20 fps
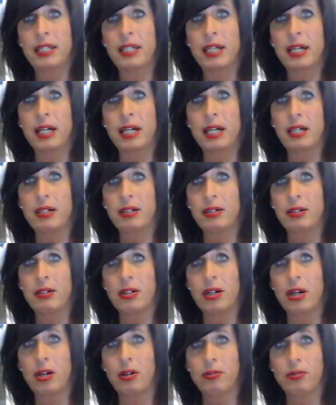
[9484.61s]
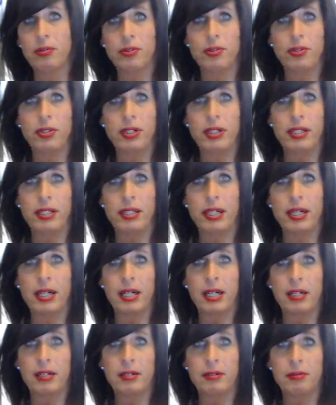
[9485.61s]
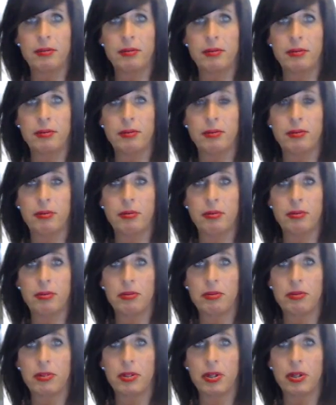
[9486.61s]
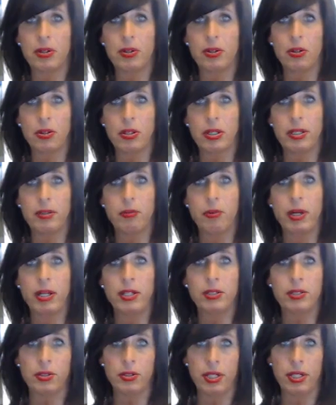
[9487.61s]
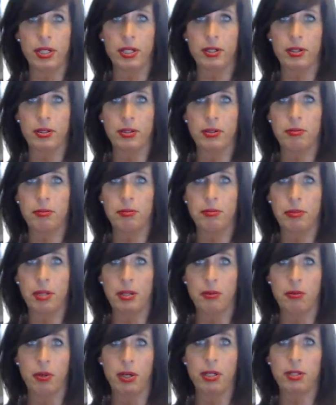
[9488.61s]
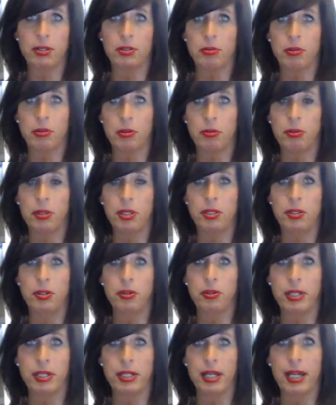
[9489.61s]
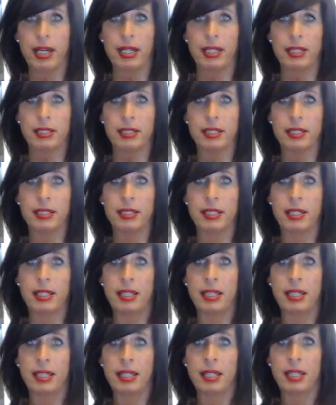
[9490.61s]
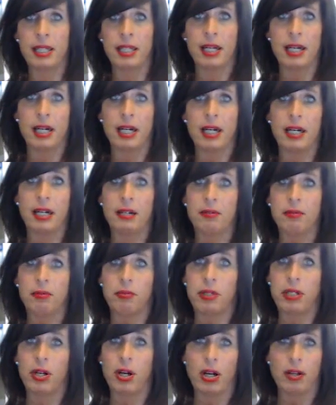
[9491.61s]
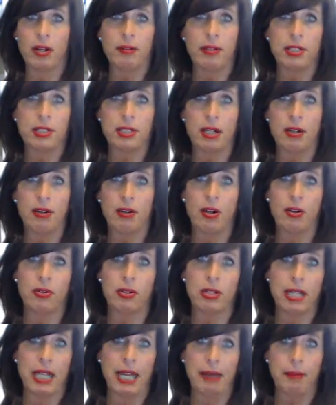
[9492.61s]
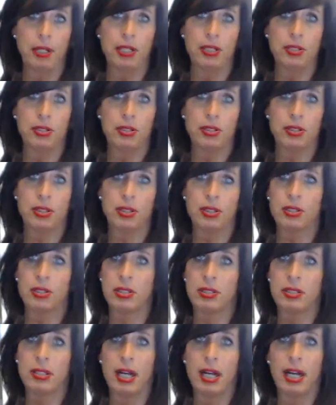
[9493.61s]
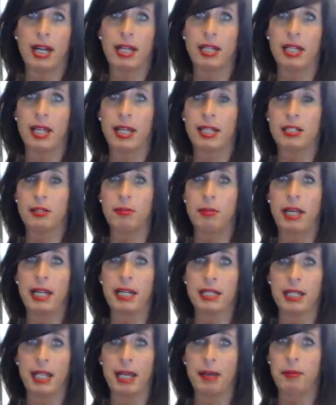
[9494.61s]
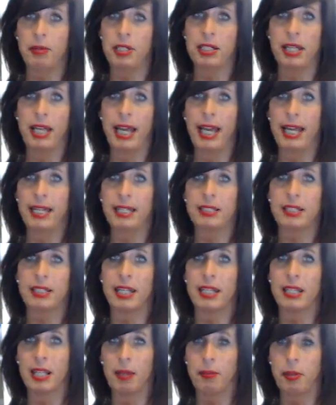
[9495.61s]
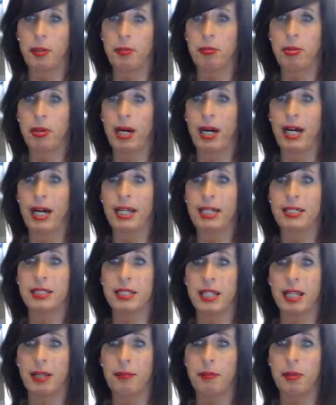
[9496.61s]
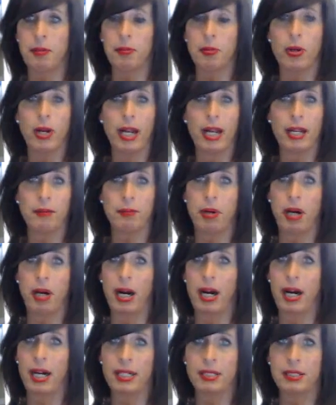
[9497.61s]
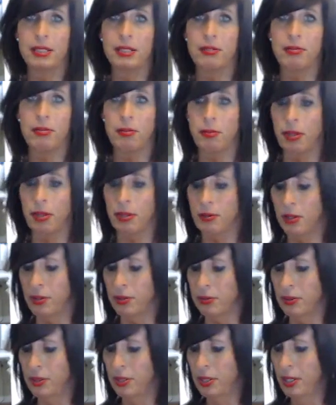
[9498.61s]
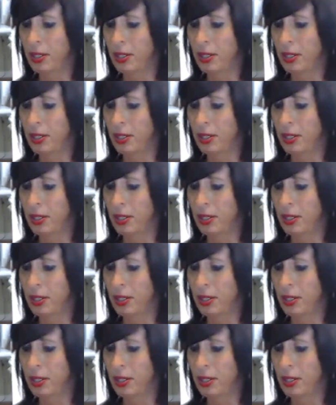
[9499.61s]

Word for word: uh, over the uh, early winter here. Midwinter, we'll be doing that. Uh, we harvest our own lemons I like to make lemon cakes and lemon pies, lemon meringue pies from our own